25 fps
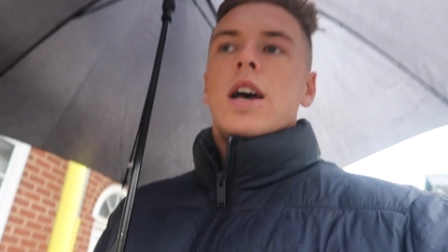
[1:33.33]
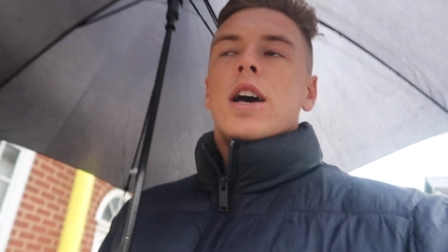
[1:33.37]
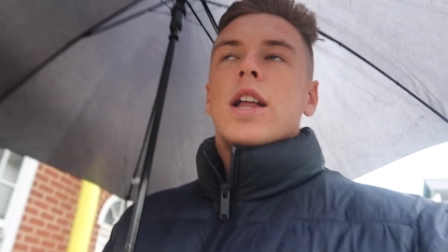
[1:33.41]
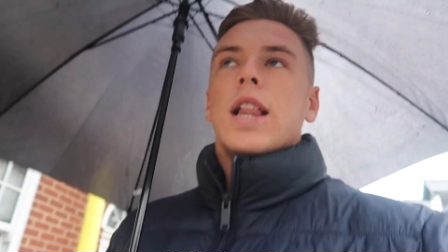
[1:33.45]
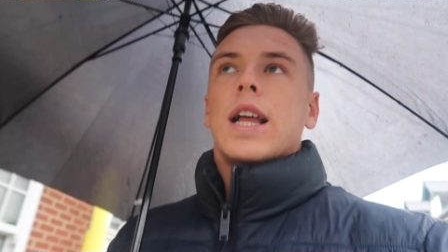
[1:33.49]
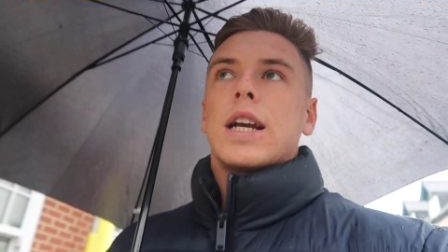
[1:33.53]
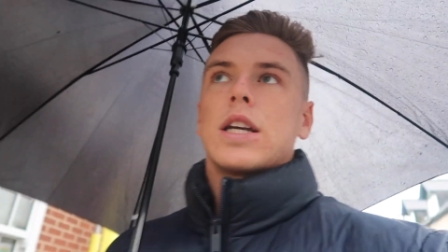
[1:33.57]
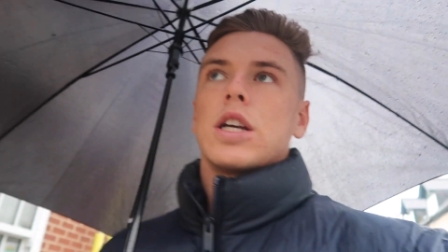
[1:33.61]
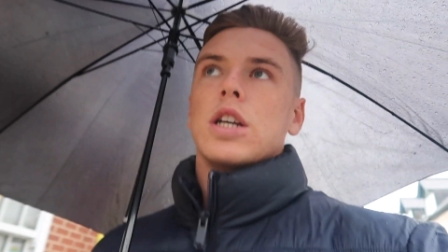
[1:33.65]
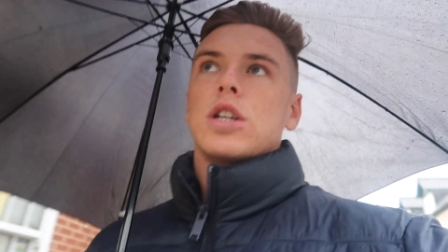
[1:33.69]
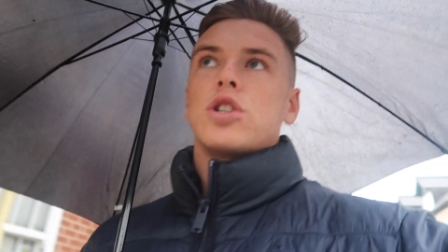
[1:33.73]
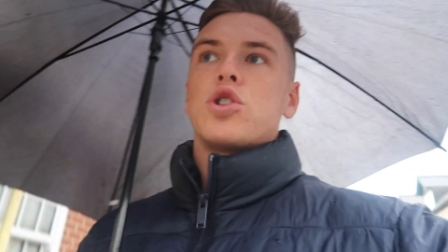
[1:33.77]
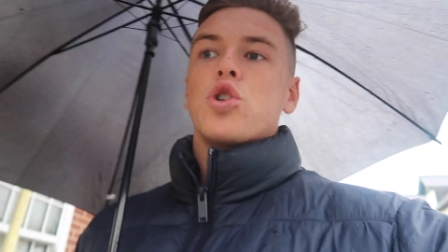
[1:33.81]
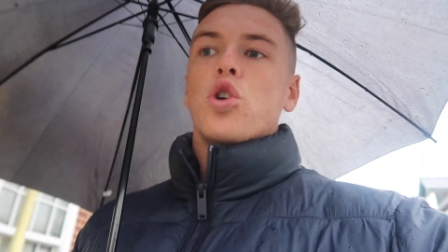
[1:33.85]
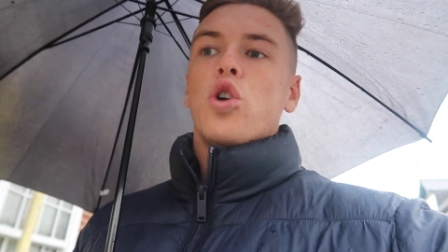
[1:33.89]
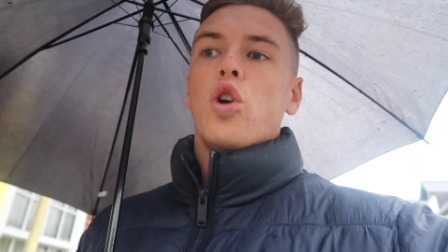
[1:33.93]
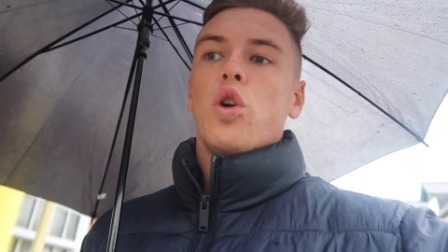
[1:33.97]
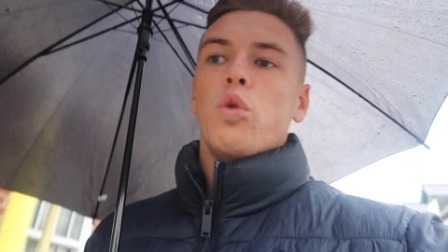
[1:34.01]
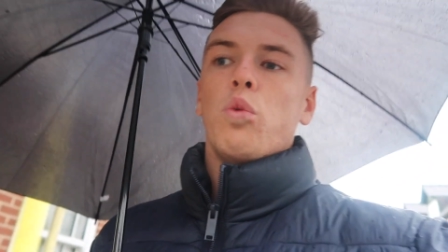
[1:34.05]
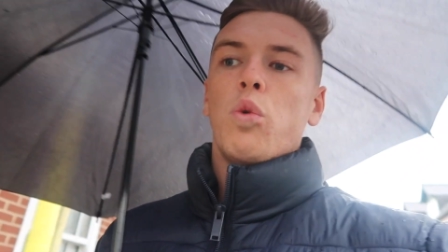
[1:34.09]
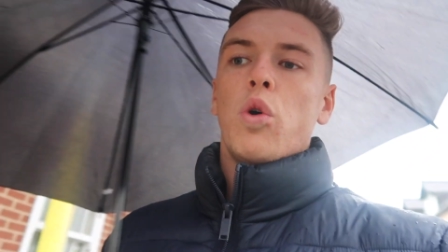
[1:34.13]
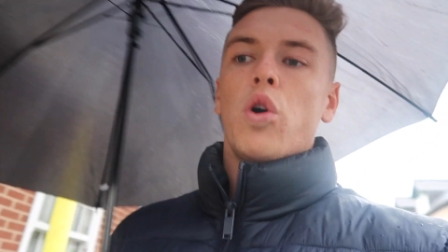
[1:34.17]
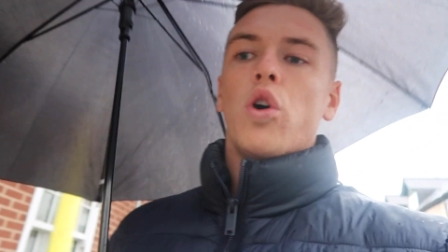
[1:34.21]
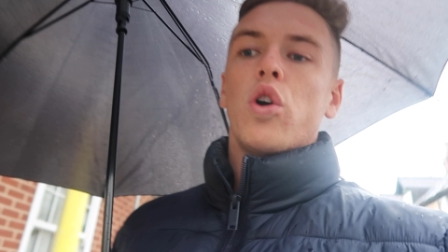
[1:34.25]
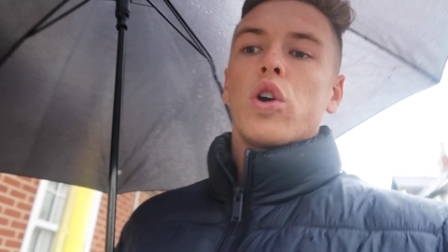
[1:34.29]
like a
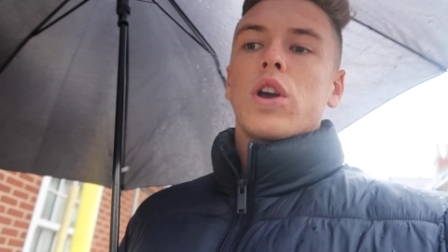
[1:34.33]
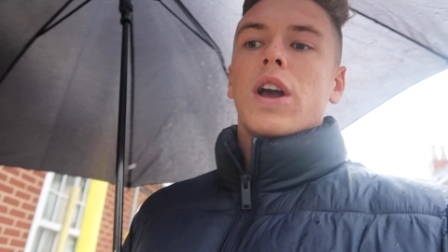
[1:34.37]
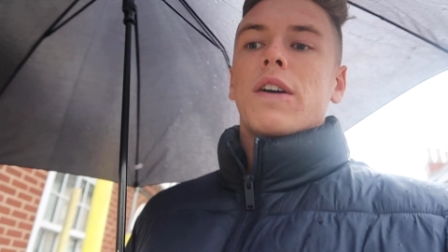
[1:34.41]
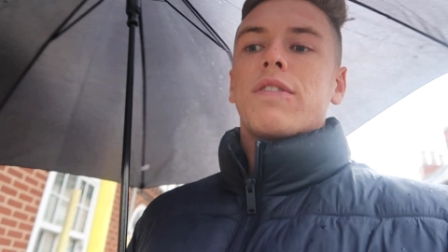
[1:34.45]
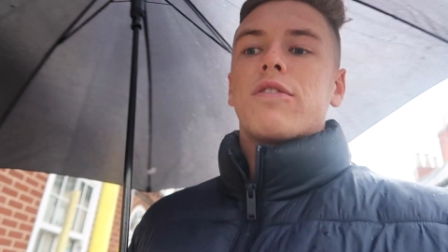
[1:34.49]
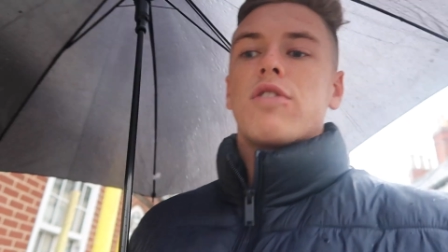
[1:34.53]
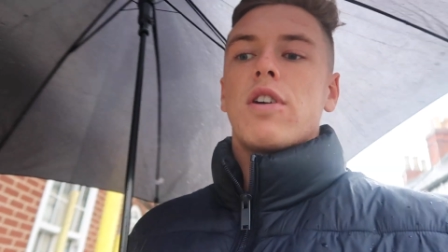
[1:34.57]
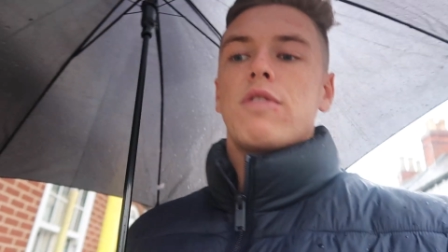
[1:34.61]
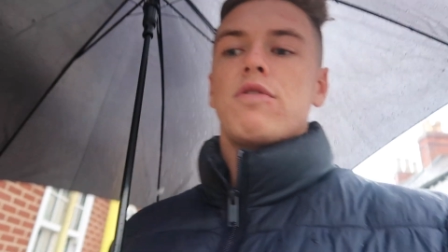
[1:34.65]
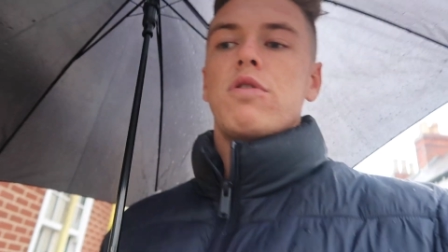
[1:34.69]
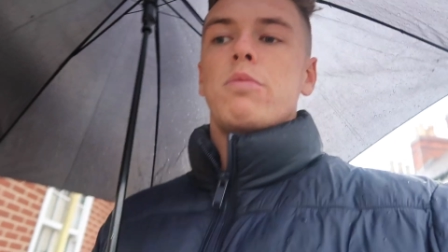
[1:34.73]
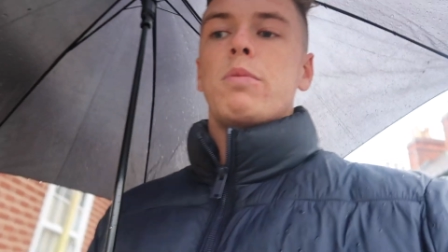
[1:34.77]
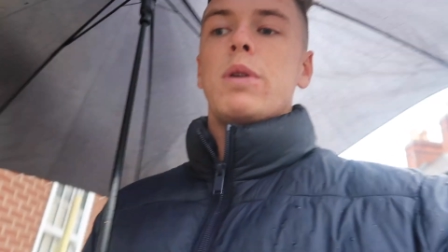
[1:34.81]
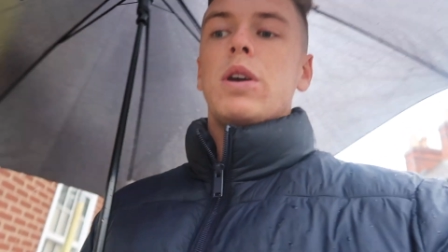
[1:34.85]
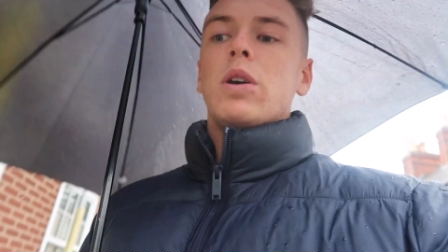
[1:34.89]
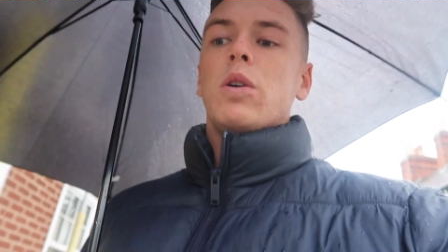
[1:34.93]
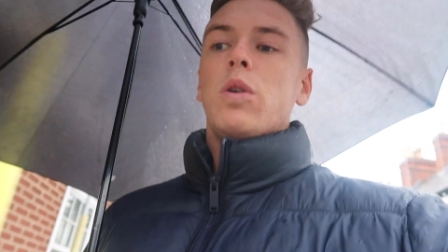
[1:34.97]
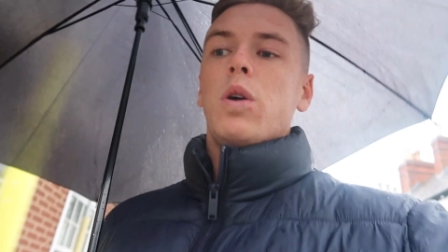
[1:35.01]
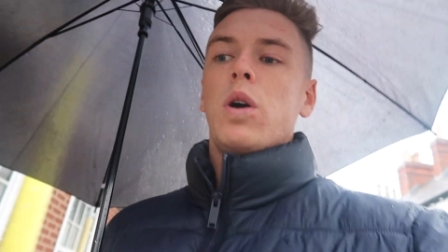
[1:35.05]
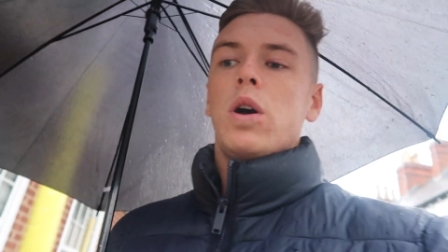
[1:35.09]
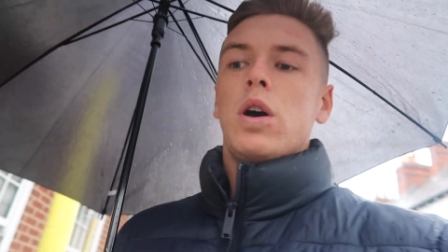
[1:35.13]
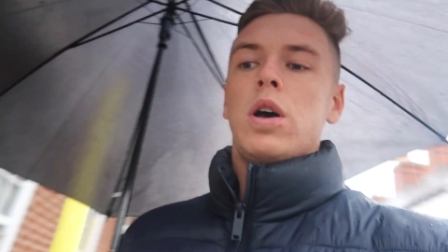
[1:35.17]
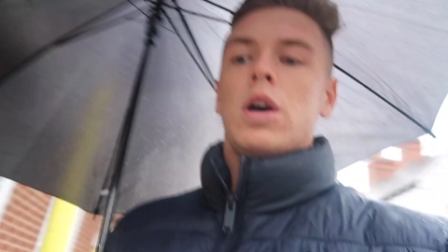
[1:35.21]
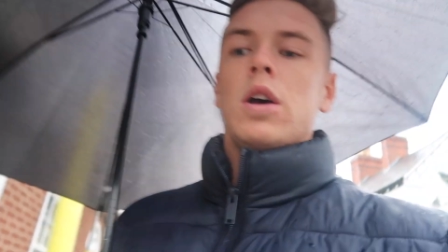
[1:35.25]
short walk after every meal.